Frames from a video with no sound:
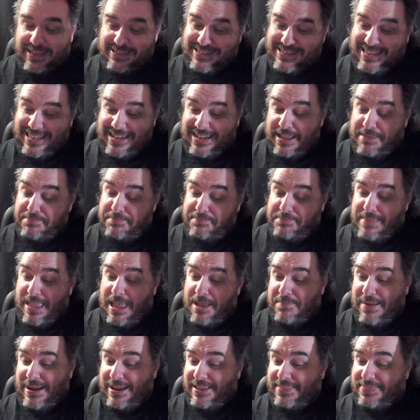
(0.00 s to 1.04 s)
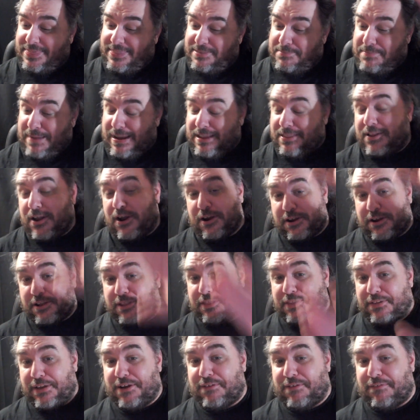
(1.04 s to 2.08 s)
was like, now my dark
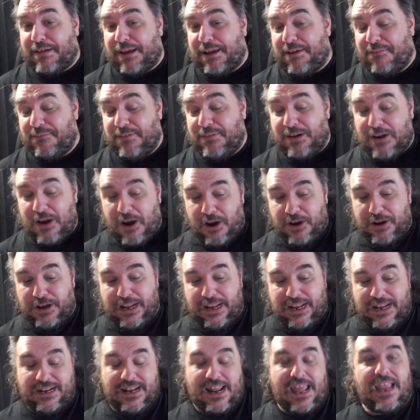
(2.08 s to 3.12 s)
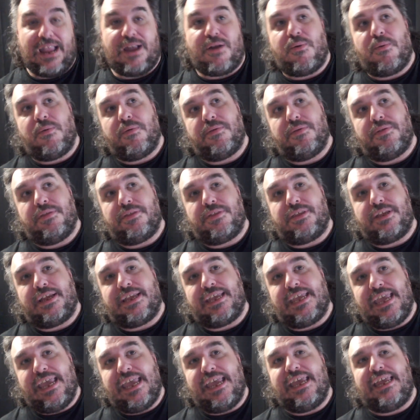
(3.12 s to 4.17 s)
theory regarding like the
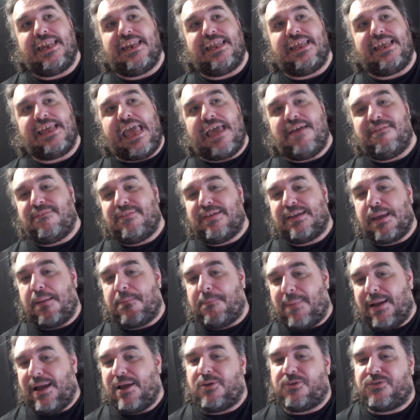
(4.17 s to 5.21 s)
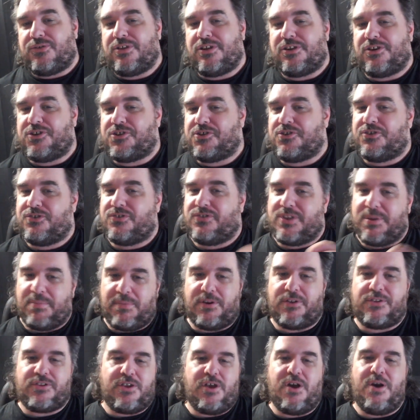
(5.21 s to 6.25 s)
key and it having a biosignature
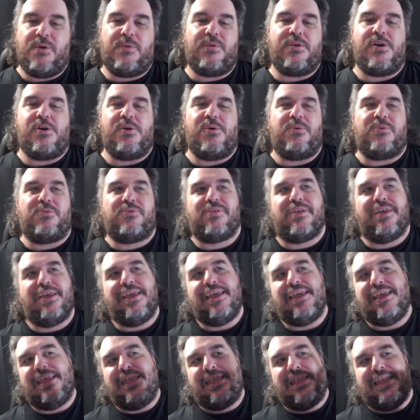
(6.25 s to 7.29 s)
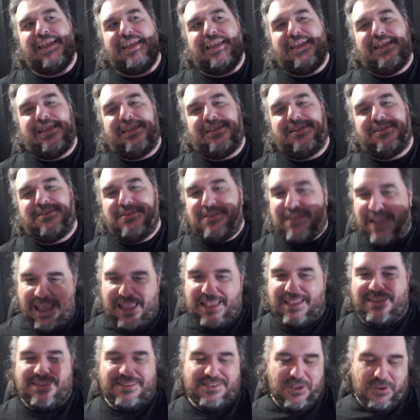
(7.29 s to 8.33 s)
similar to Odo's.
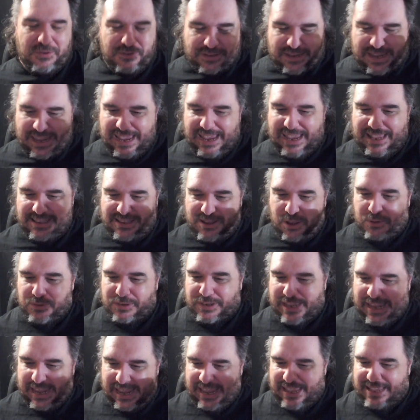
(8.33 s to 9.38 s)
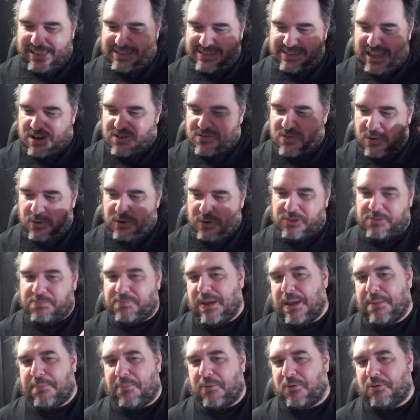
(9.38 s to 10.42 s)
Yes, those keys that Croton's
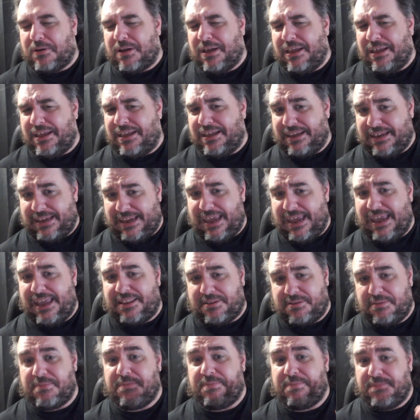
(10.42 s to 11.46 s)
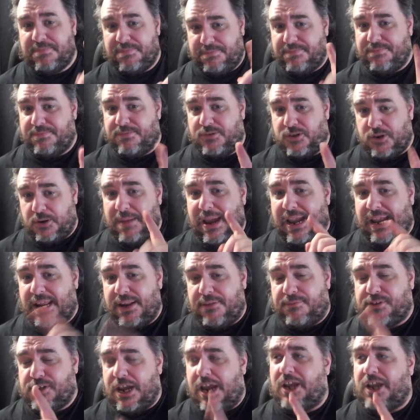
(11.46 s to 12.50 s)
people get, they're made of
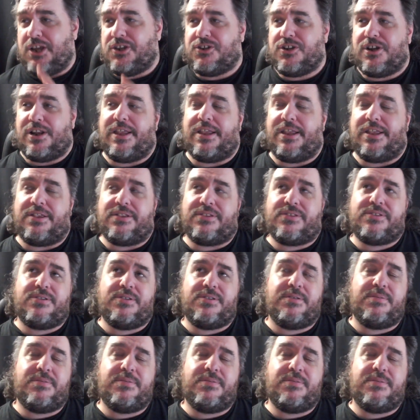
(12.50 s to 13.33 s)
changelings.